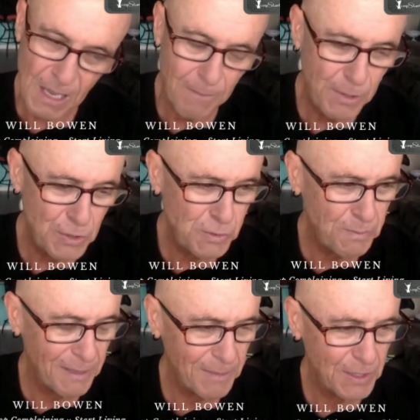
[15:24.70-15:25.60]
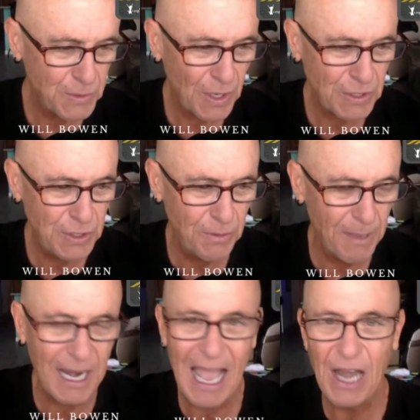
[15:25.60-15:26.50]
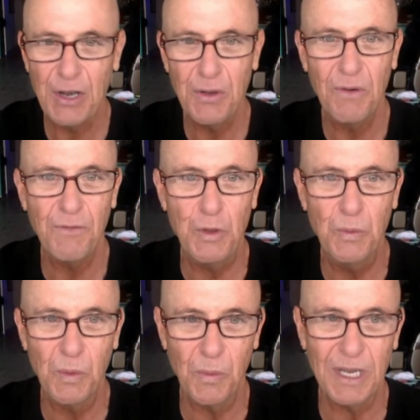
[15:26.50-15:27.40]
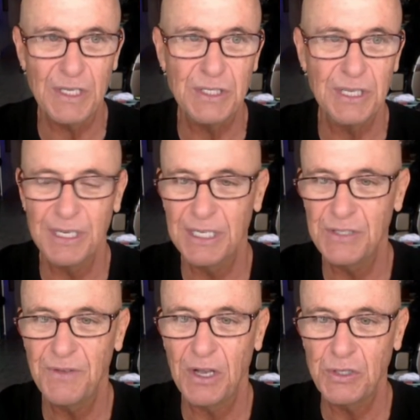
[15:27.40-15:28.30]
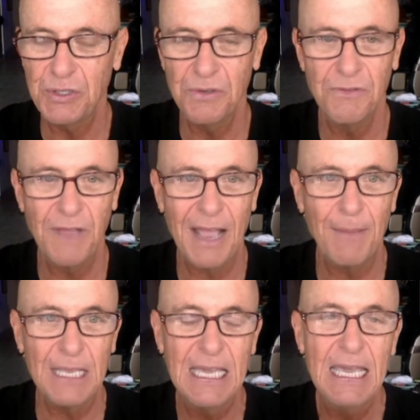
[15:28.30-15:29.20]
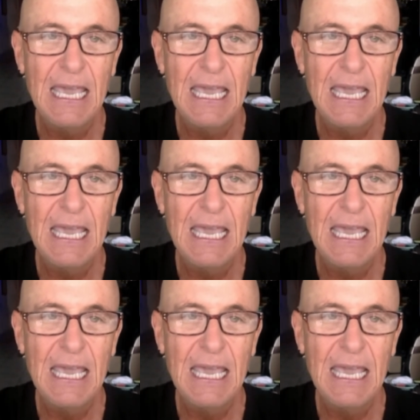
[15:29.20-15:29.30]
abuse, but I'm going to talk to you about how to know if you were raised in a dysfunctional family.